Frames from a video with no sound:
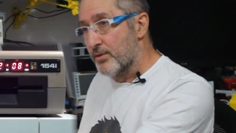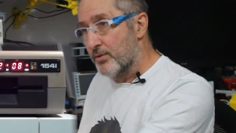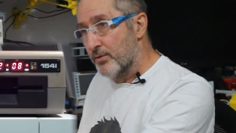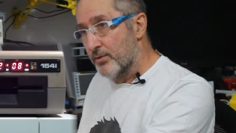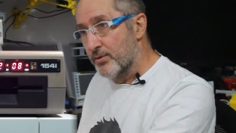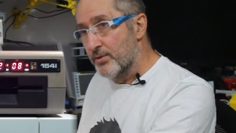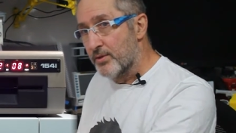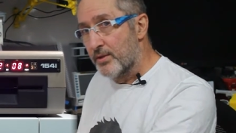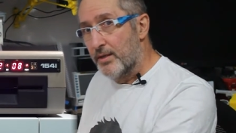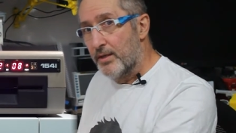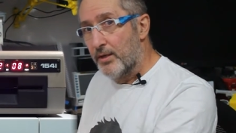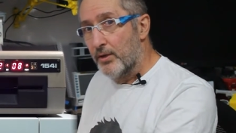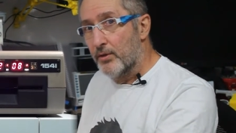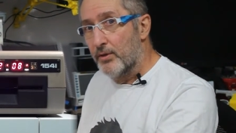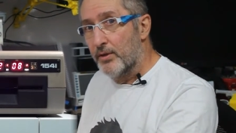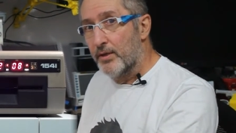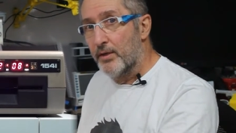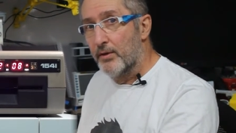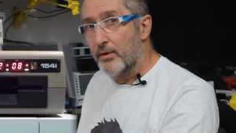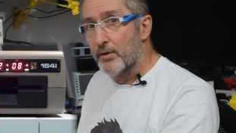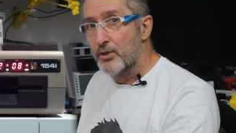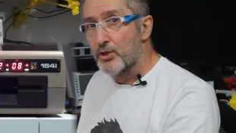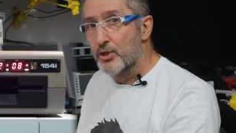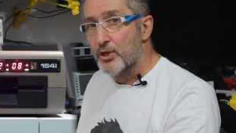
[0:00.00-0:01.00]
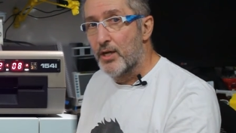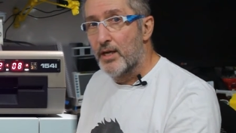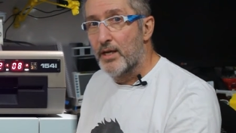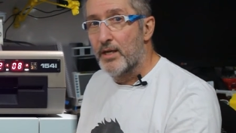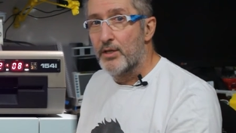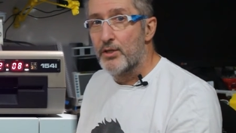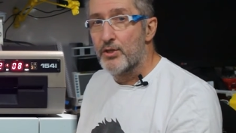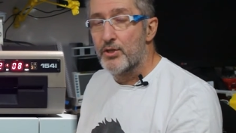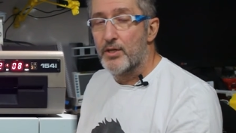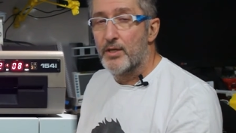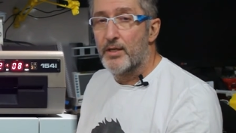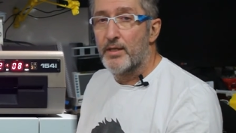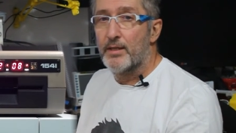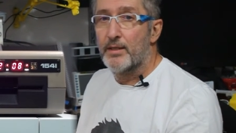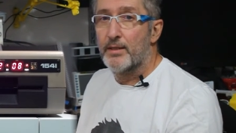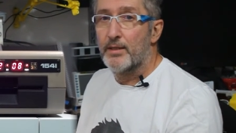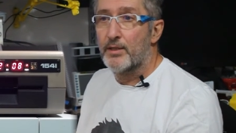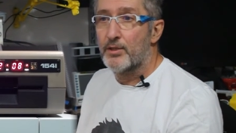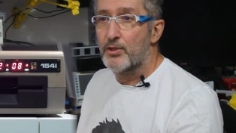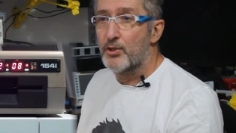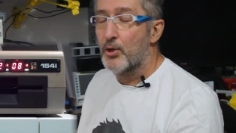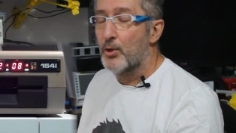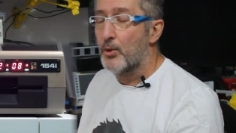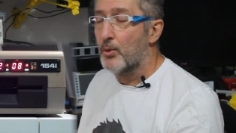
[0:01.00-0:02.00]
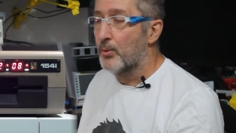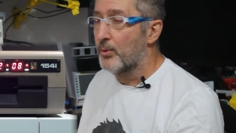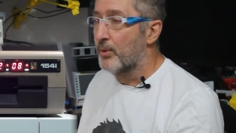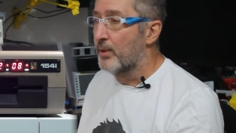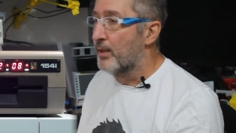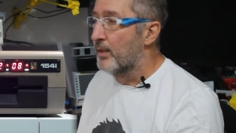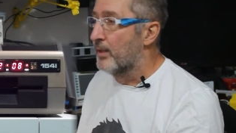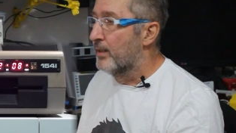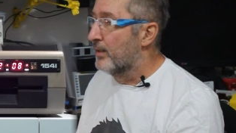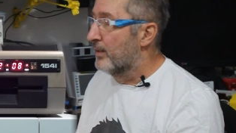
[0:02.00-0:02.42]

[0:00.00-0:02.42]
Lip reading: You'll hear a change in the tone.